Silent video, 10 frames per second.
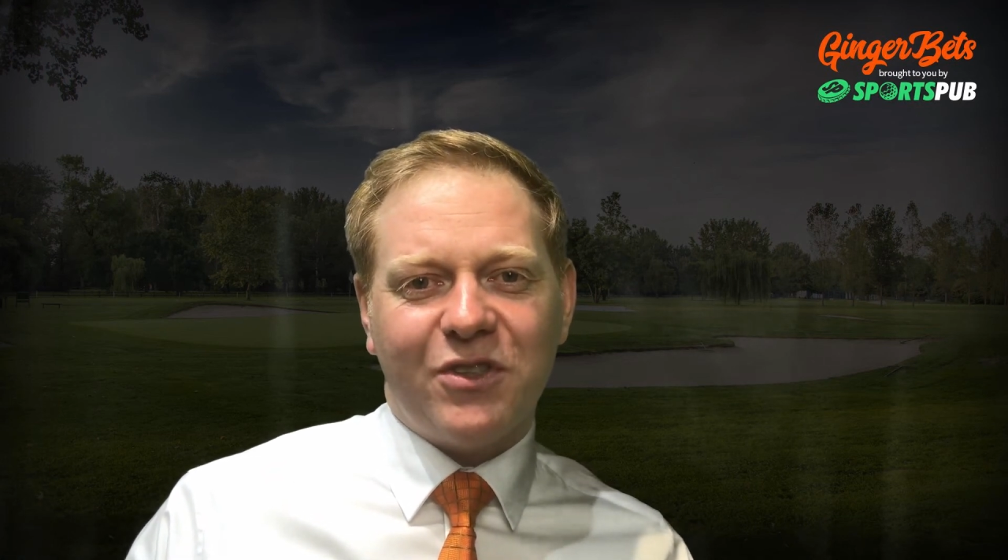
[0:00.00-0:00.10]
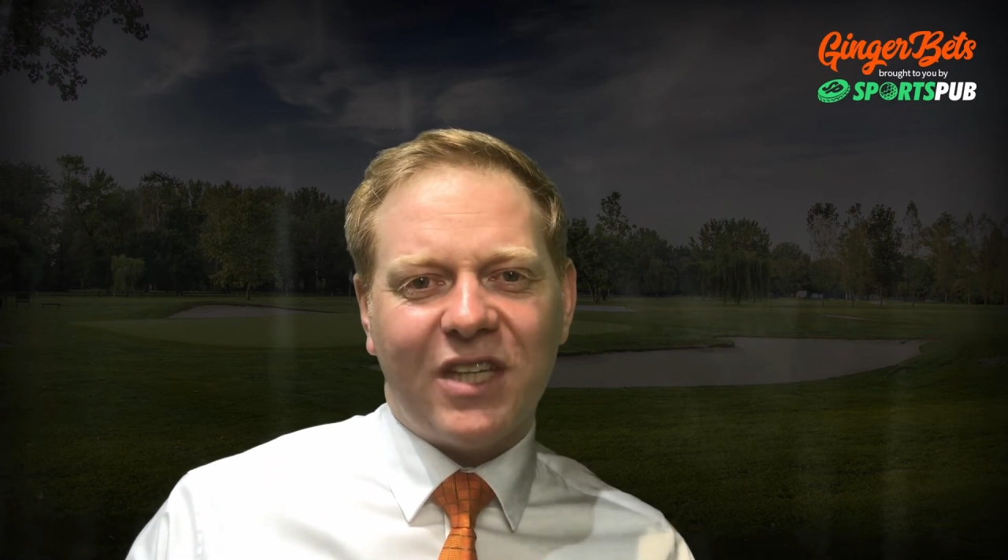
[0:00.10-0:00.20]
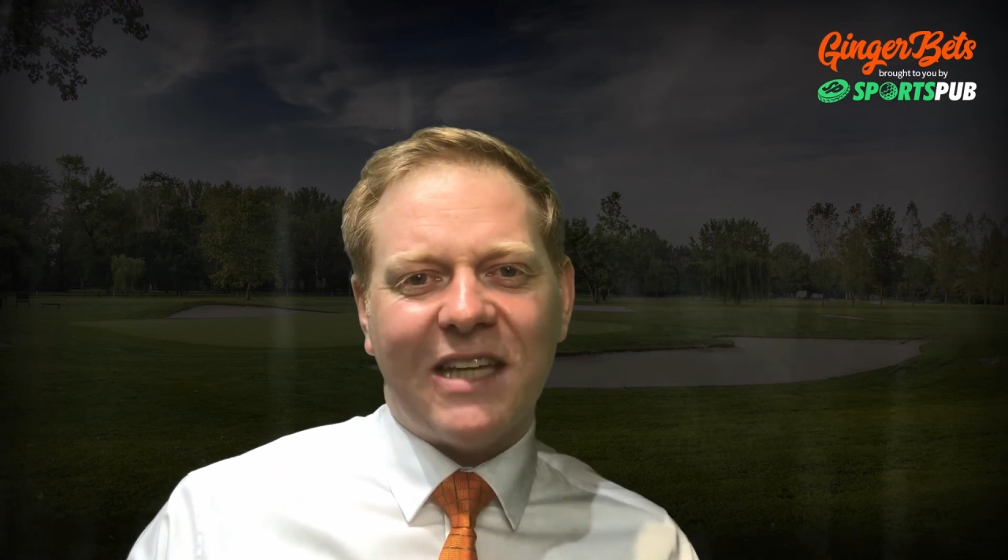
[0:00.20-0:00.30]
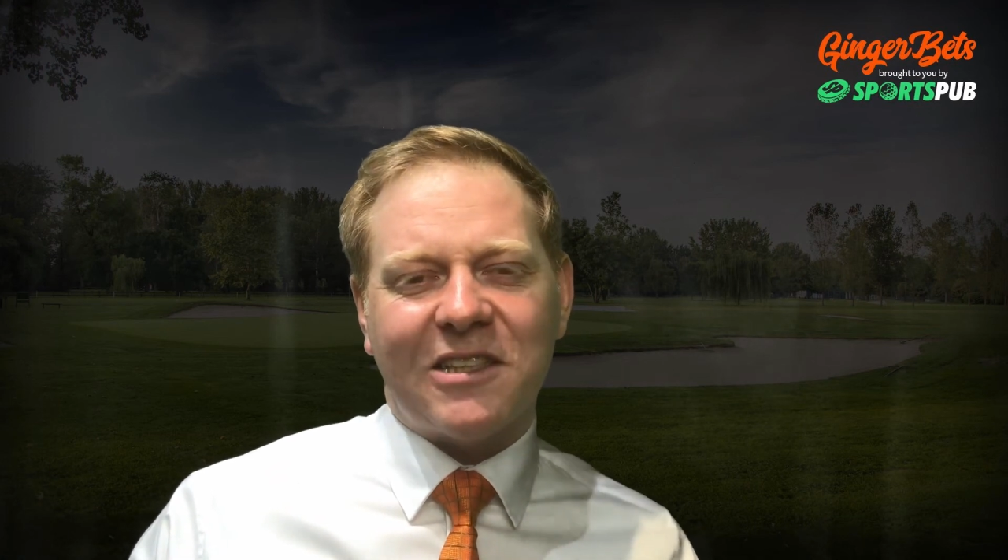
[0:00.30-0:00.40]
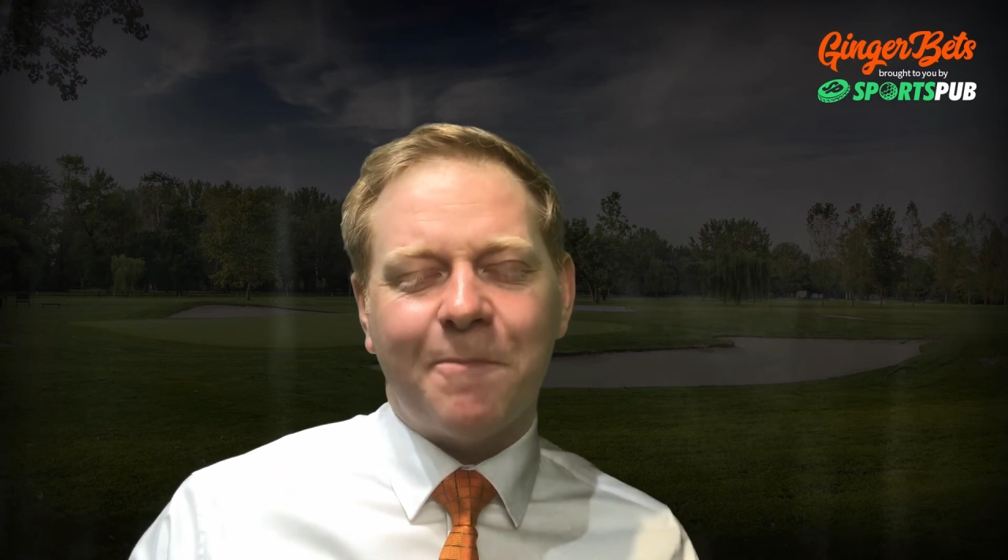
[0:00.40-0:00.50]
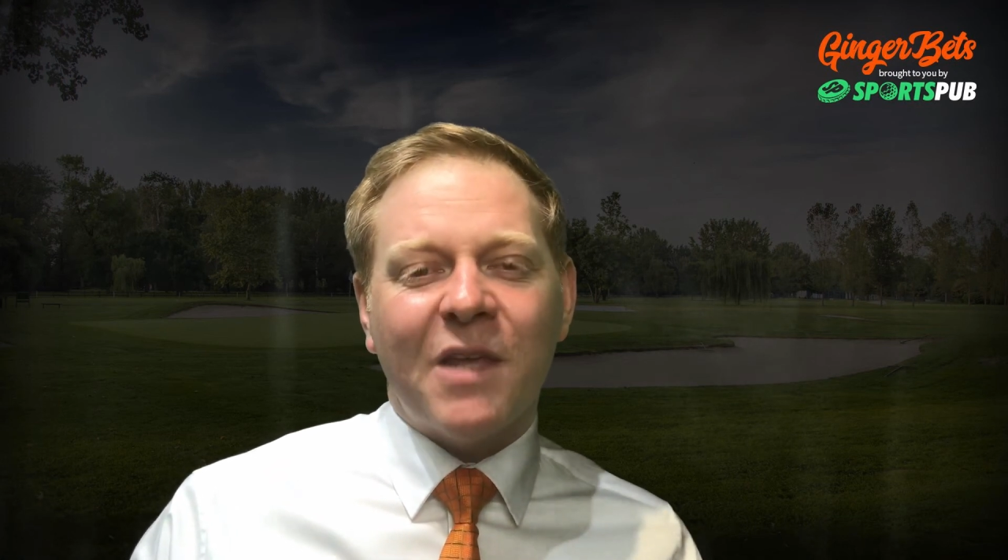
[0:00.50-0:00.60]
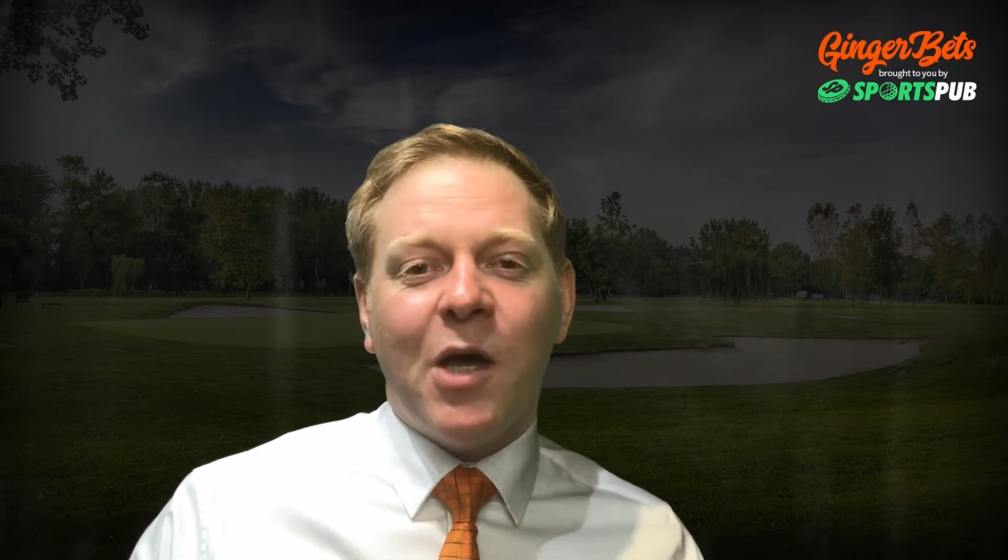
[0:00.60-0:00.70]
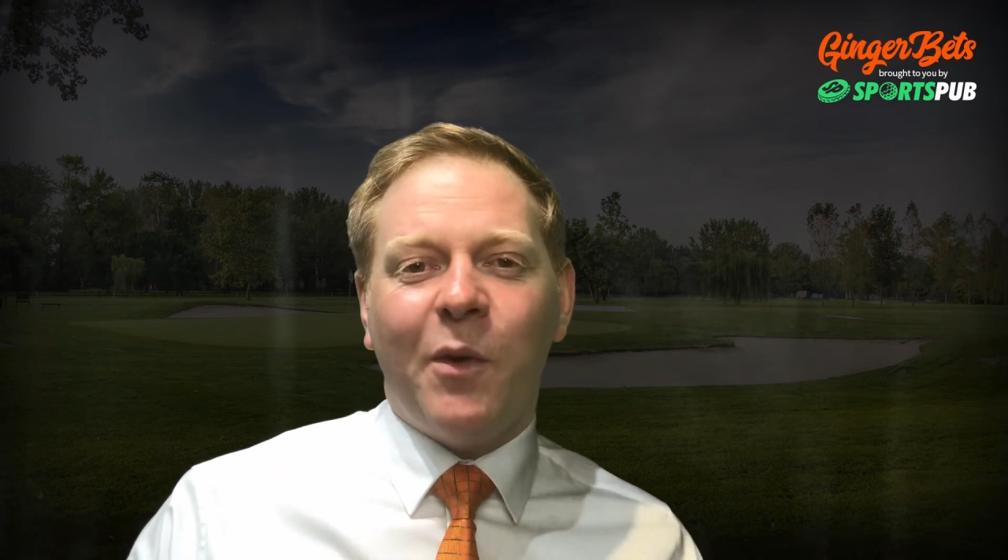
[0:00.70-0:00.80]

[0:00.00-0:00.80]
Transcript: season.